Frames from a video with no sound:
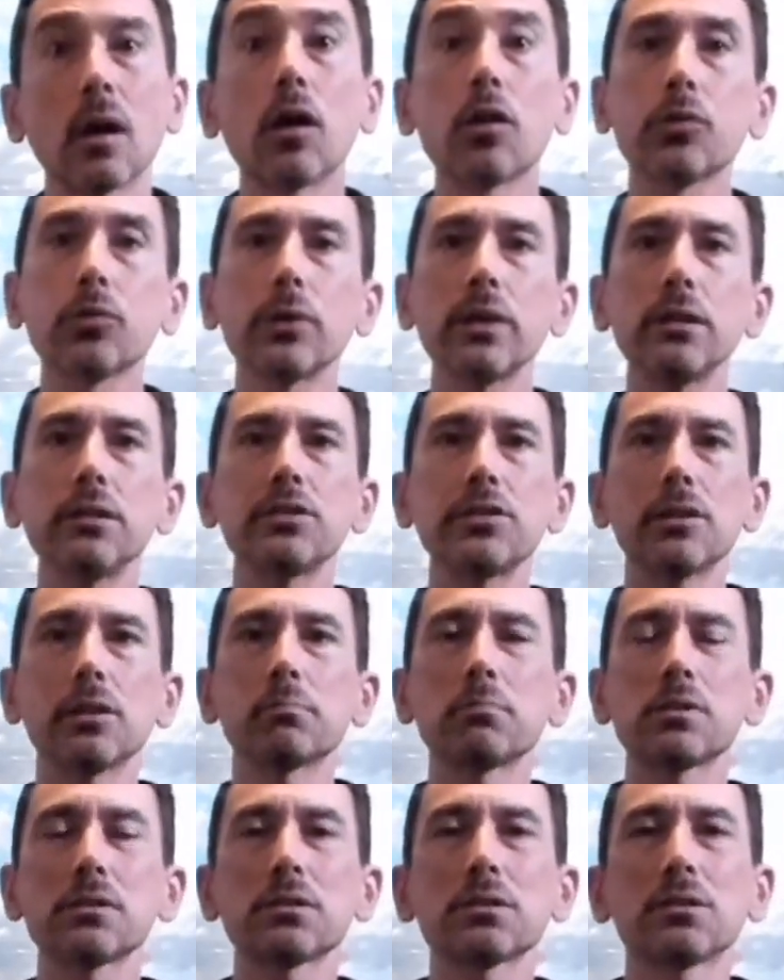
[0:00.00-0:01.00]
3
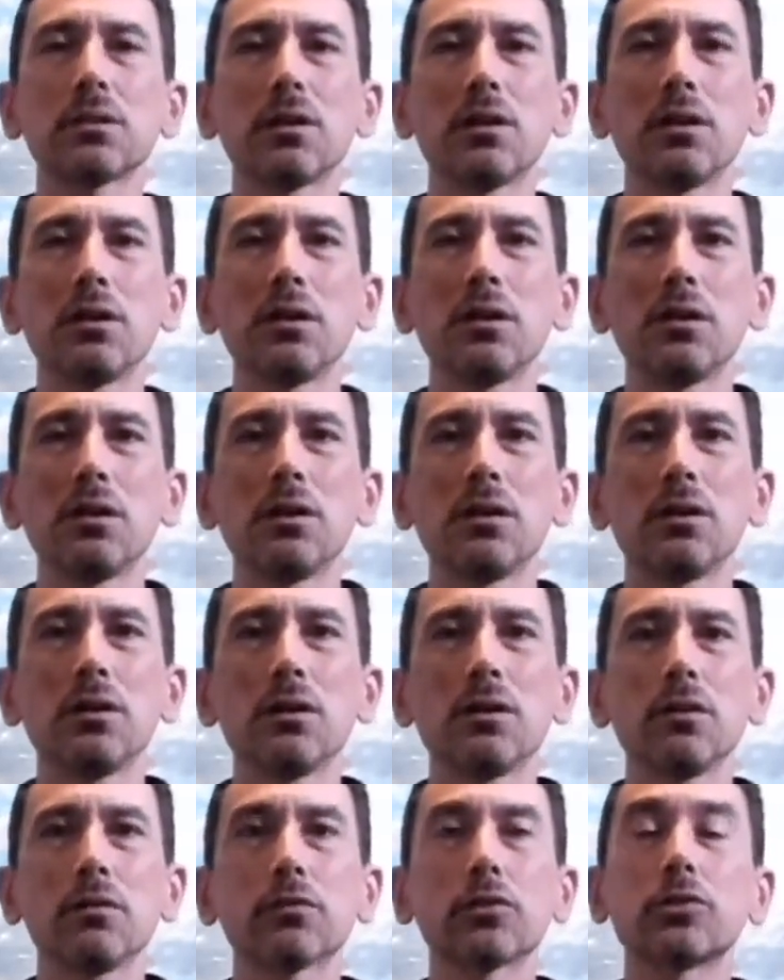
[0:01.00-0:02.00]
tips
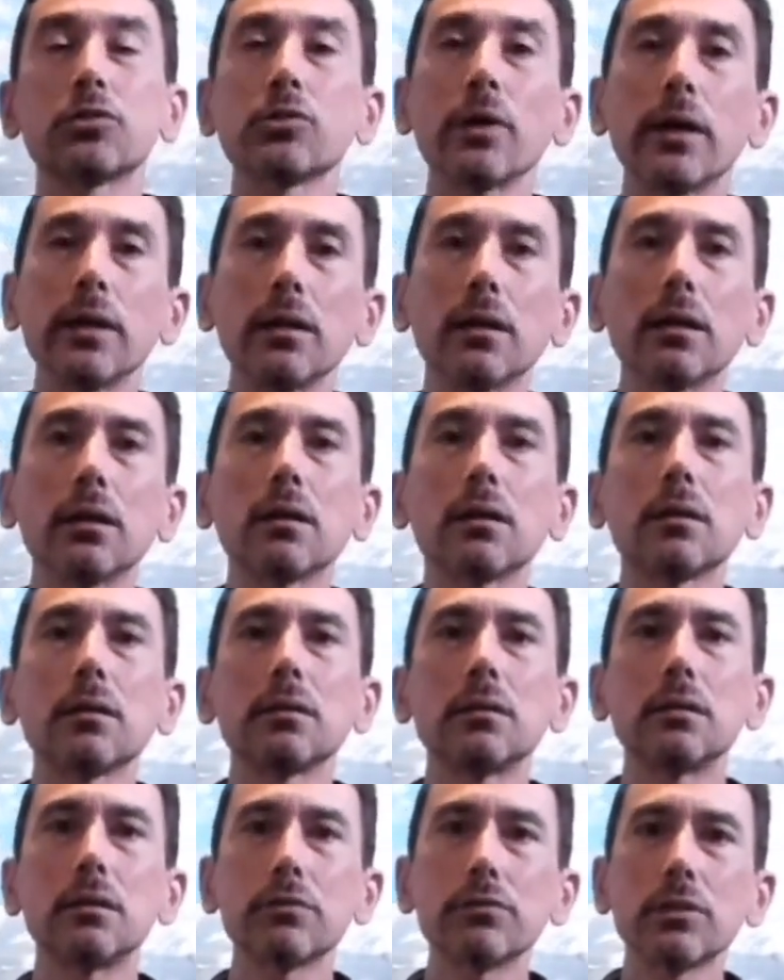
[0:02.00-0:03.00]
for training
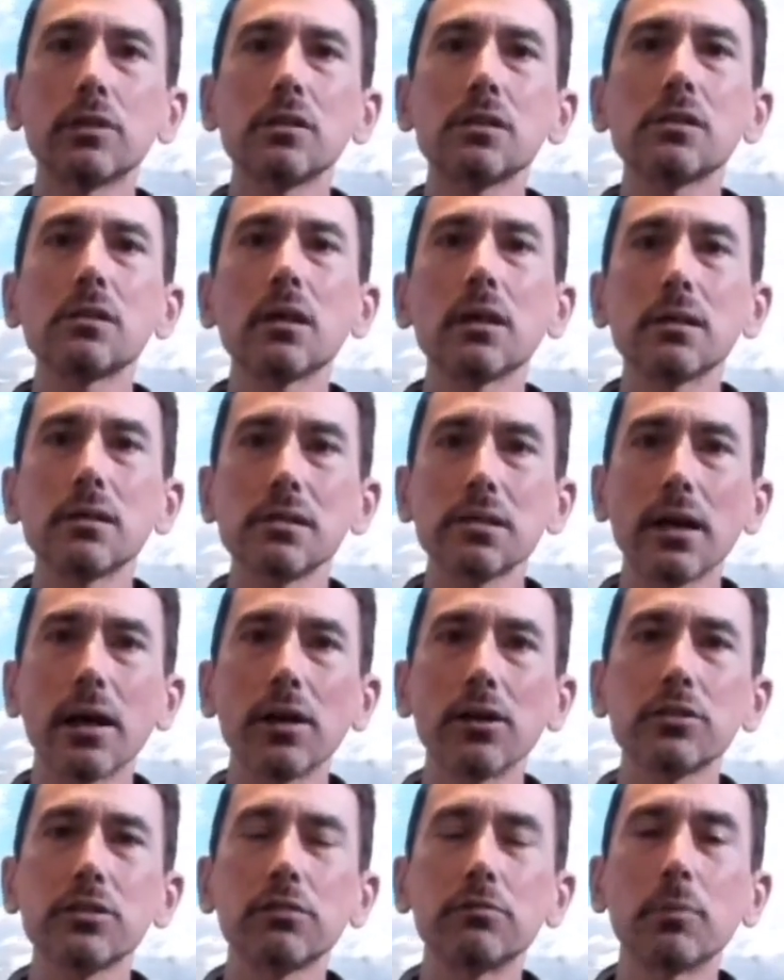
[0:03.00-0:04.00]
different
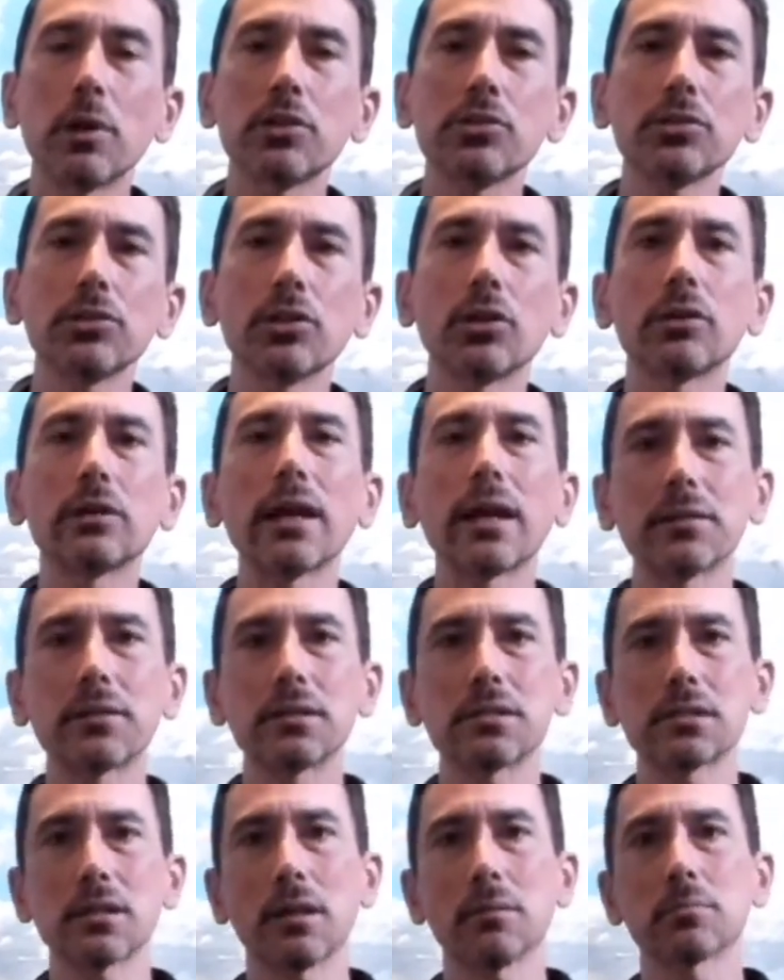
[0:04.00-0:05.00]
styles of martial art at the
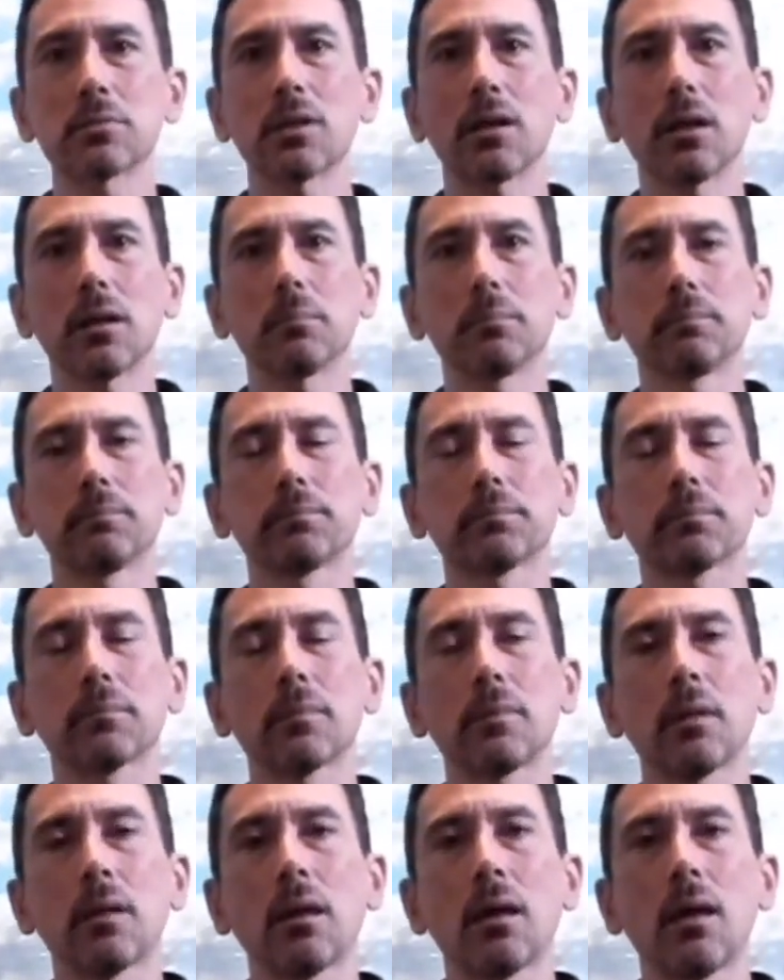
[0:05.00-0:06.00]
same time.
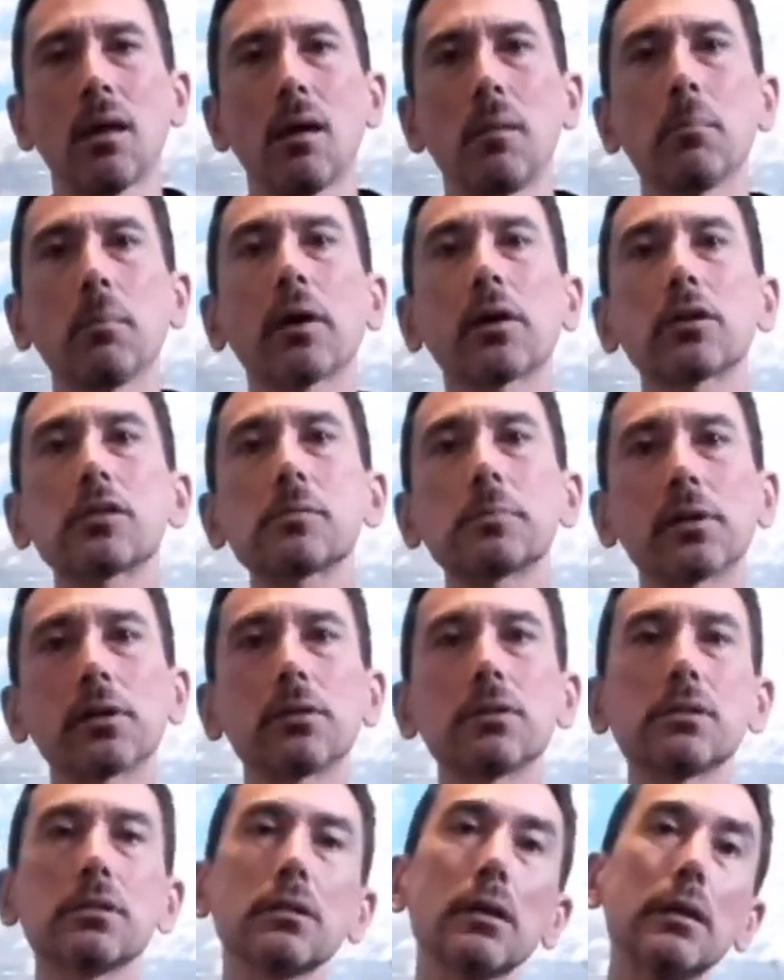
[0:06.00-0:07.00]
My
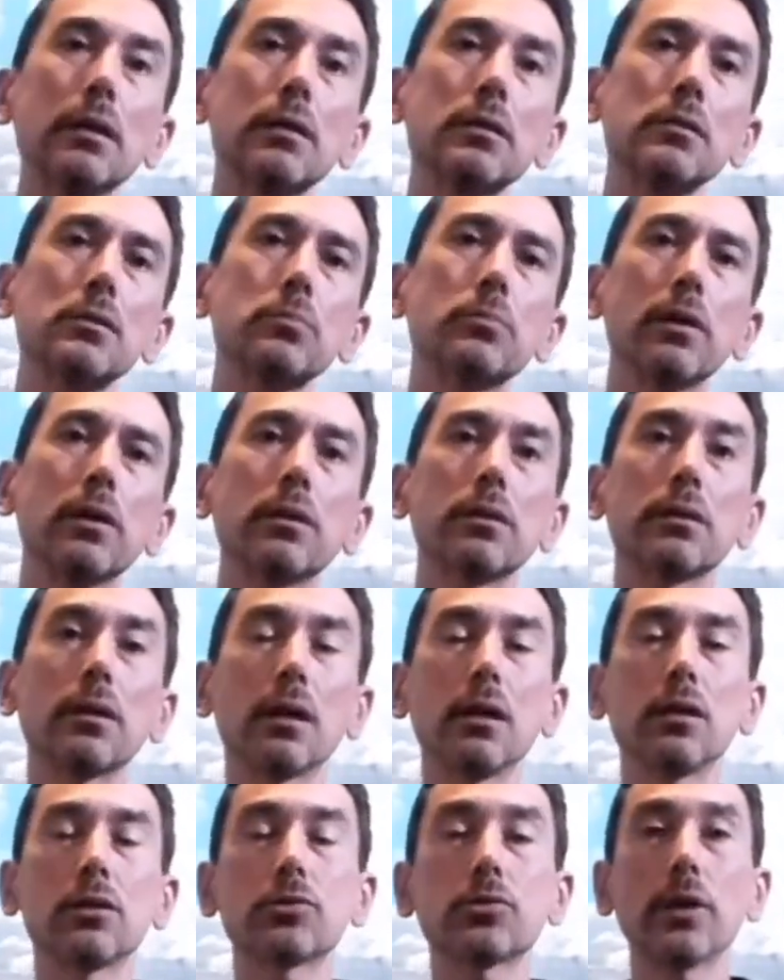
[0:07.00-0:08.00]
experience is with
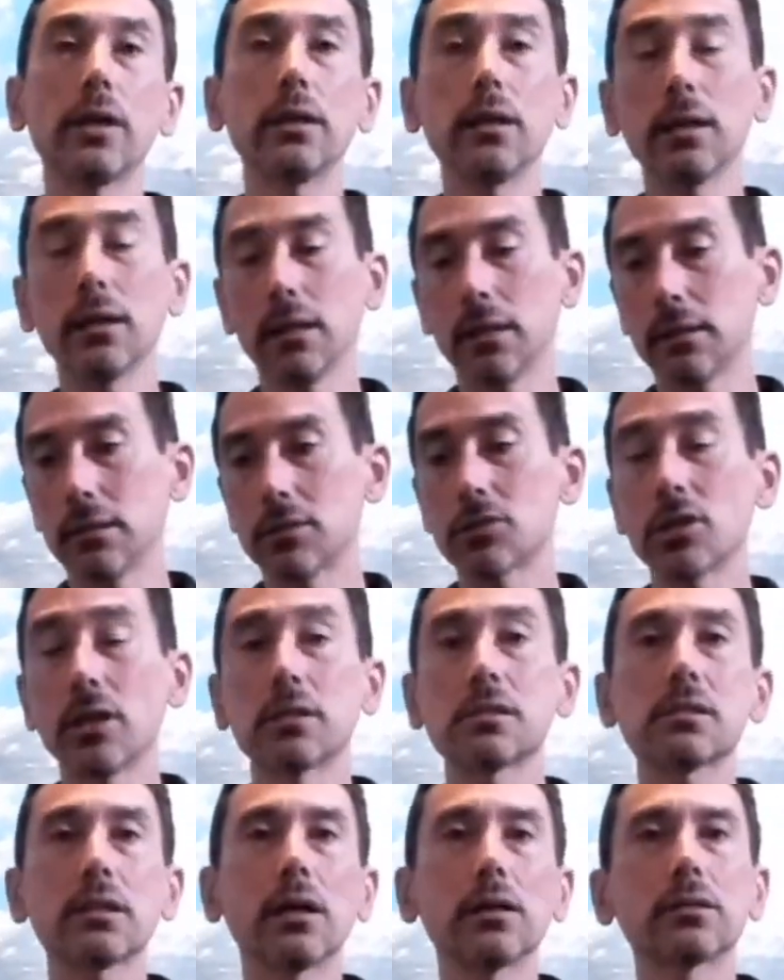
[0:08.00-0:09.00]
training in Chen
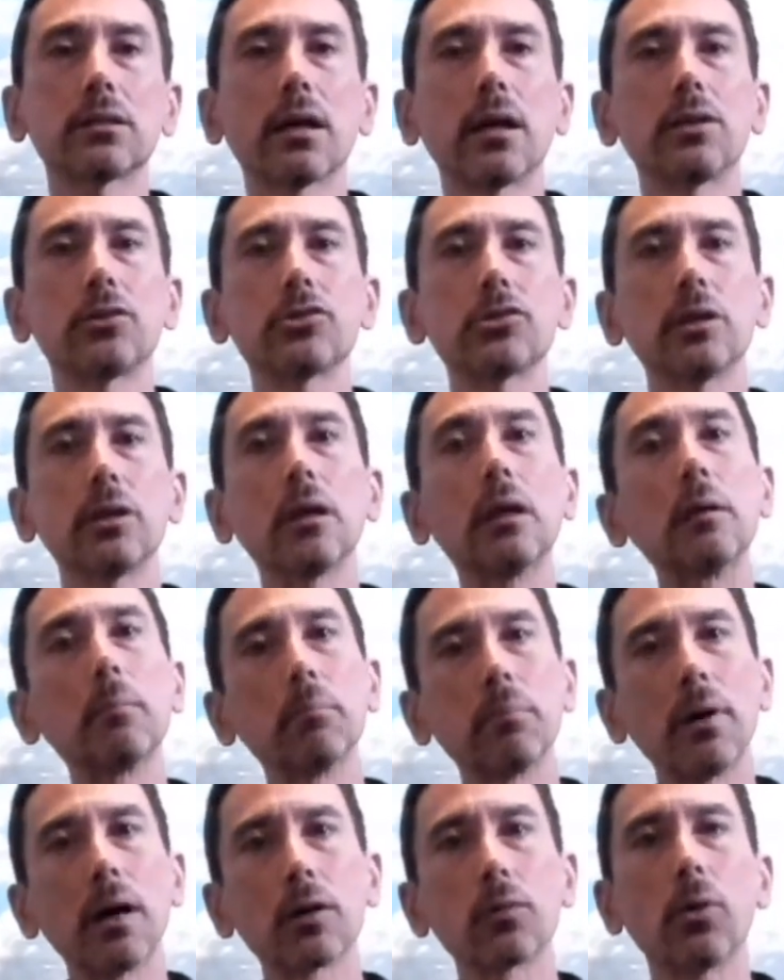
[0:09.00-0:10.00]
style Tai Chi,
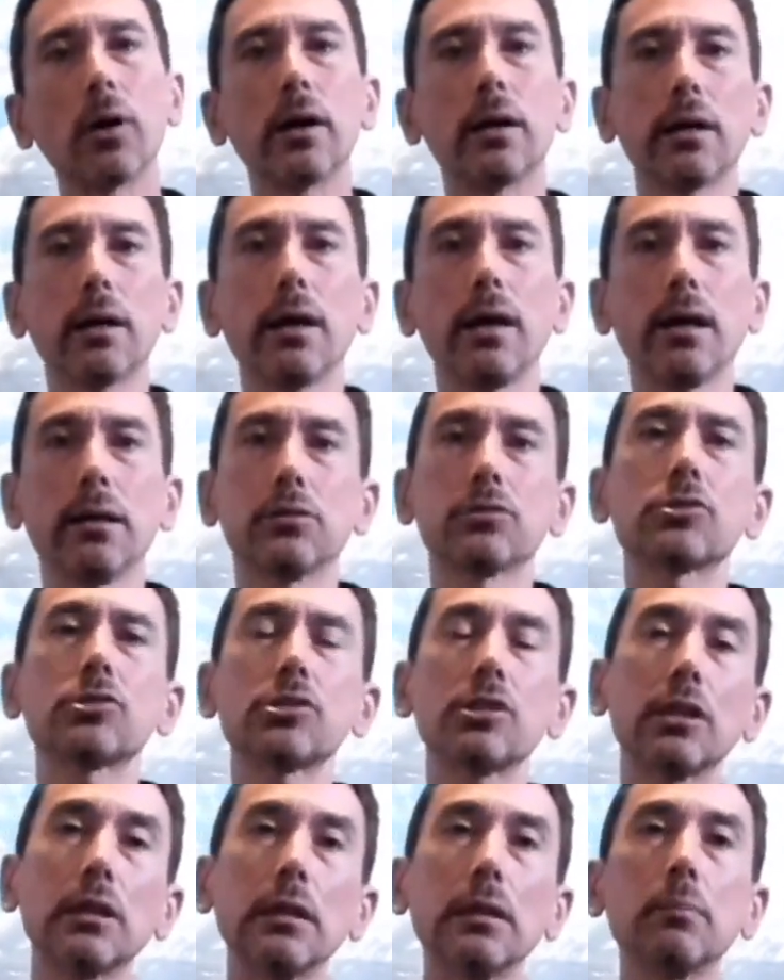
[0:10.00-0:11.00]
Bagua, and
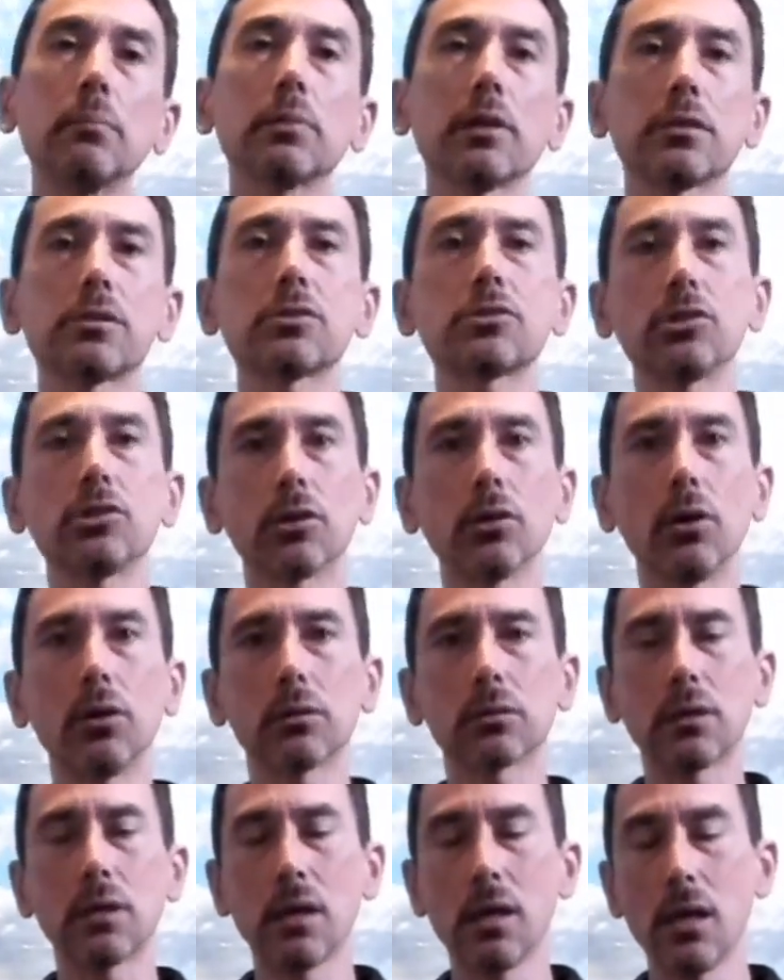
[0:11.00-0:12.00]
Xingyi plus
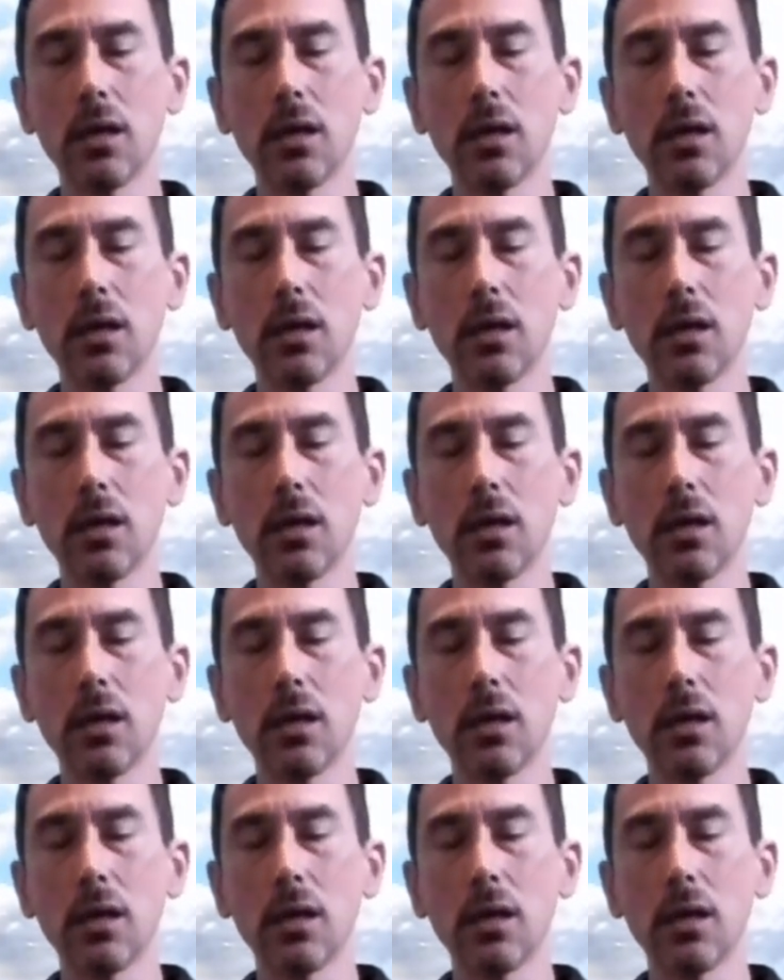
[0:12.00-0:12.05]
Qigong,